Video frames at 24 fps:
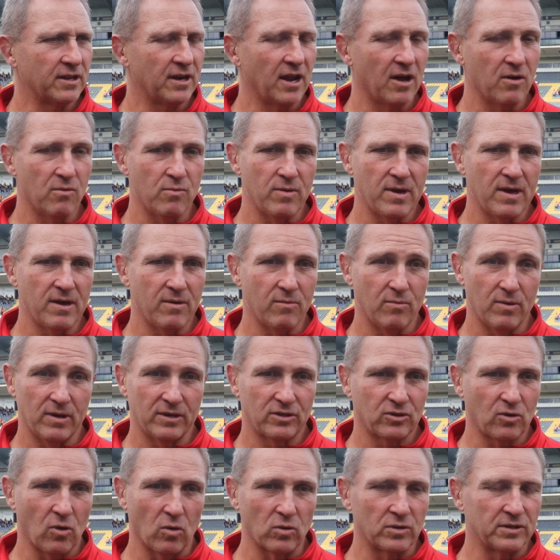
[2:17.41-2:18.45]
You know, we
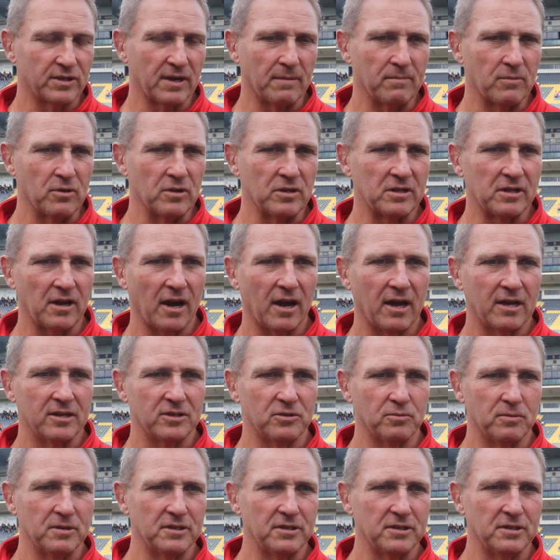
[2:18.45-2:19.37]
scored some good tries,